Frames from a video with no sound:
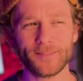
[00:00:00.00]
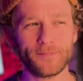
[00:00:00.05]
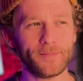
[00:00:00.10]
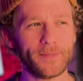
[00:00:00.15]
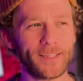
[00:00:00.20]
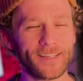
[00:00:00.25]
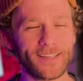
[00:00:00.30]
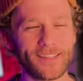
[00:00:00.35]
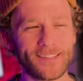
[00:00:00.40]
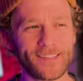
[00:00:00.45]

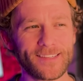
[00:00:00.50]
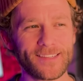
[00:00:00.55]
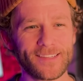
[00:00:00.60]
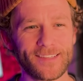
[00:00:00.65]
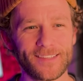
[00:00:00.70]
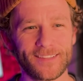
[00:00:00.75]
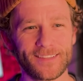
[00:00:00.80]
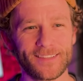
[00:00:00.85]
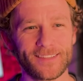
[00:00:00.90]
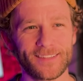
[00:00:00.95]
because
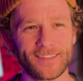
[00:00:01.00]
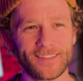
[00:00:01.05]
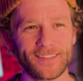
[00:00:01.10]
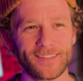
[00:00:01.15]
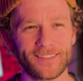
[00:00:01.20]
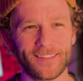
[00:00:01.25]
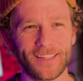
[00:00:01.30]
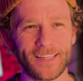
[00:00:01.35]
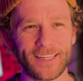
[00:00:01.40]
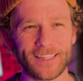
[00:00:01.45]

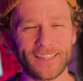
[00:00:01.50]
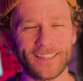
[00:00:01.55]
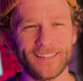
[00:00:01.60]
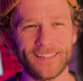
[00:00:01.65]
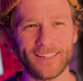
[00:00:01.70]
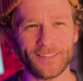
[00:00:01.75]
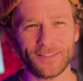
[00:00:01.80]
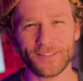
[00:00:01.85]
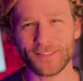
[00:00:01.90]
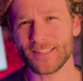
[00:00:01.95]
like
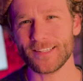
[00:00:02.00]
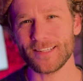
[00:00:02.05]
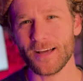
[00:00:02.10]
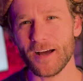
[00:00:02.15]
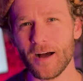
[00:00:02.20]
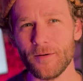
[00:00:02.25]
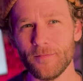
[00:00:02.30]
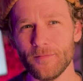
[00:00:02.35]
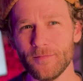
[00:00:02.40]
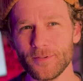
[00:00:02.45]
that looks dumb.